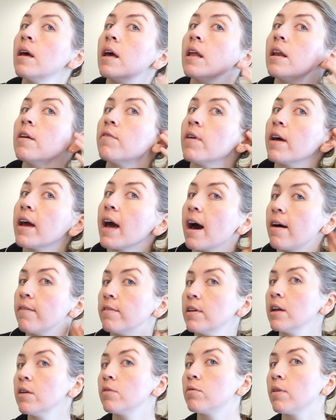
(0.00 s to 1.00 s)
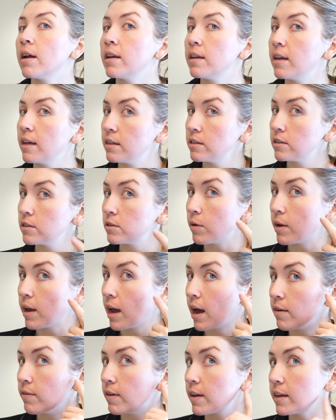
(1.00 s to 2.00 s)
And if I have any redness, so I
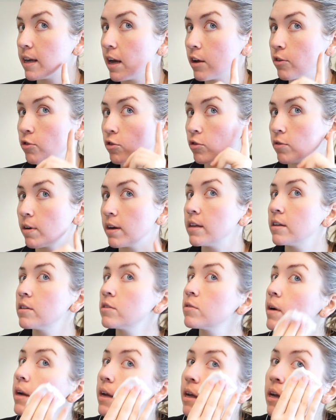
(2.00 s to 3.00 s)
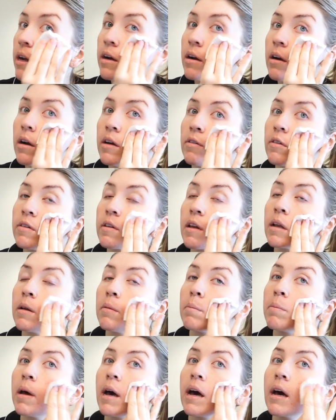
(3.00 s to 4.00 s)
have like natural redness right here, I just
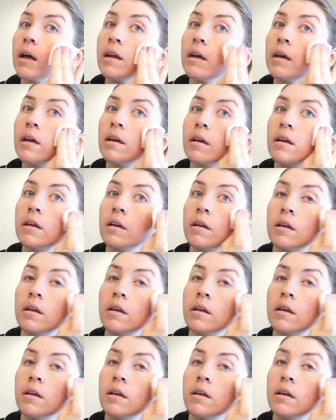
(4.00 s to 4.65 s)
kind of pat it